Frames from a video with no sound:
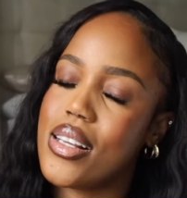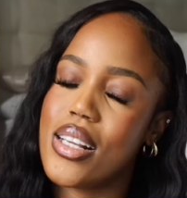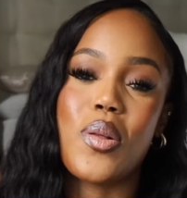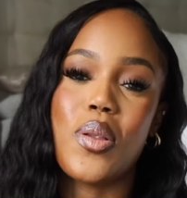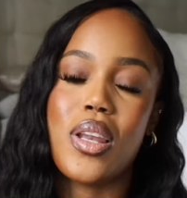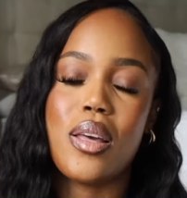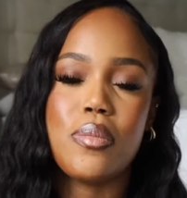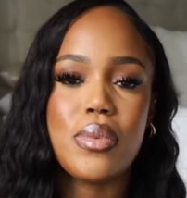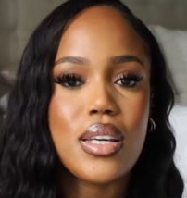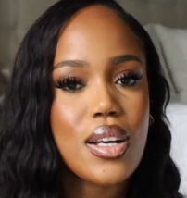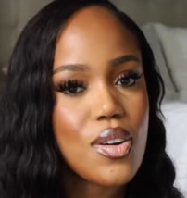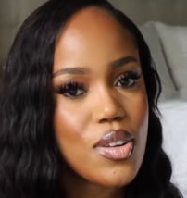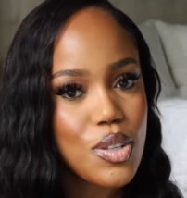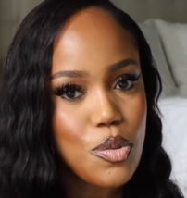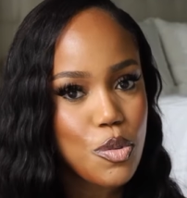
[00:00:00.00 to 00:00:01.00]
So let me
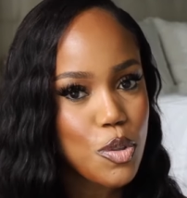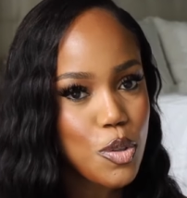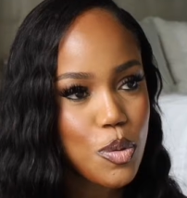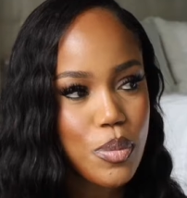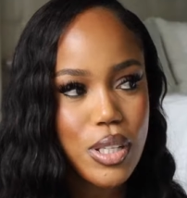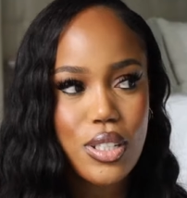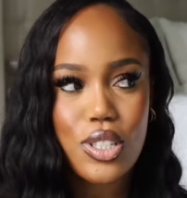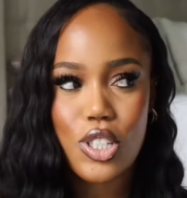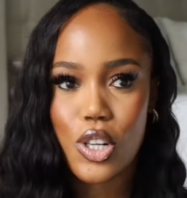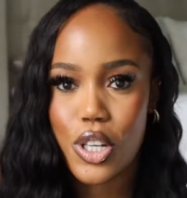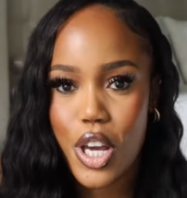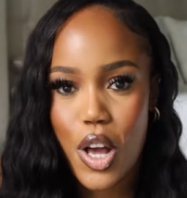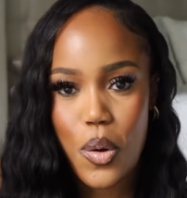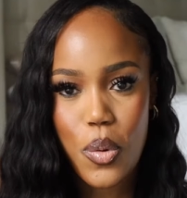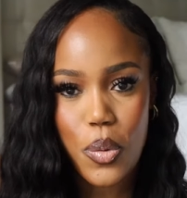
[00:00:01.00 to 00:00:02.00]
go in the room and show
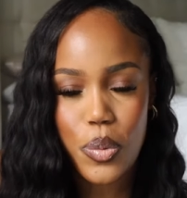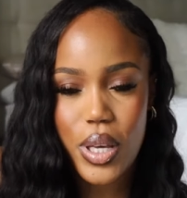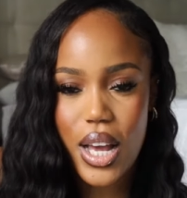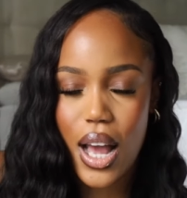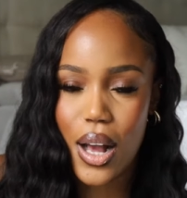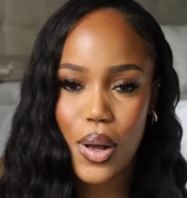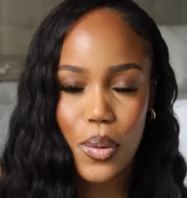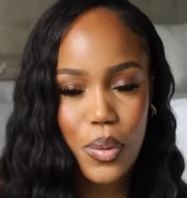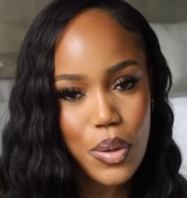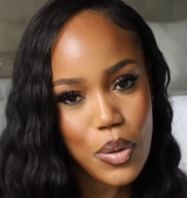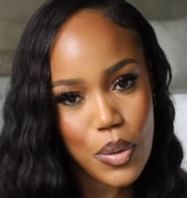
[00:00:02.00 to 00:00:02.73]
y'all what we got going